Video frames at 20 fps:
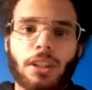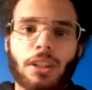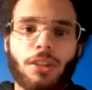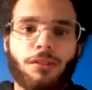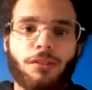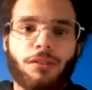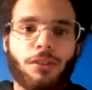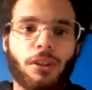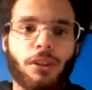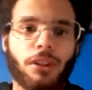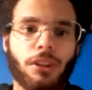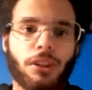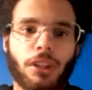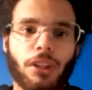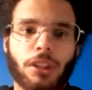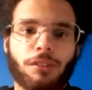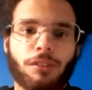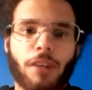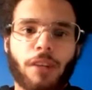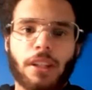the feeling the
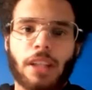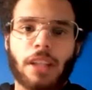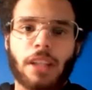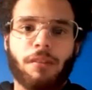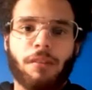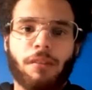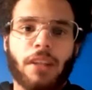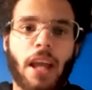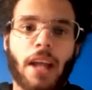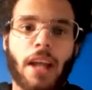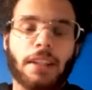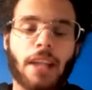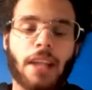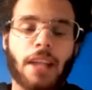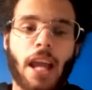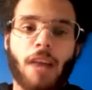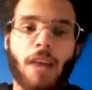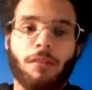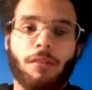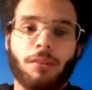Knicks fans haven't had to
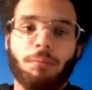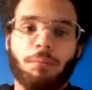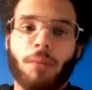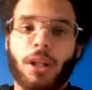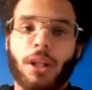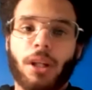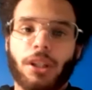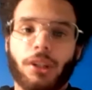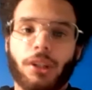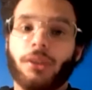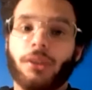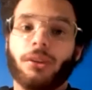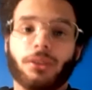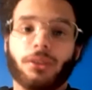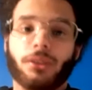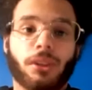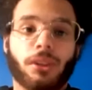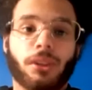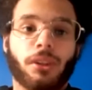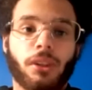have in many
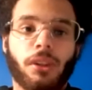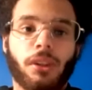years.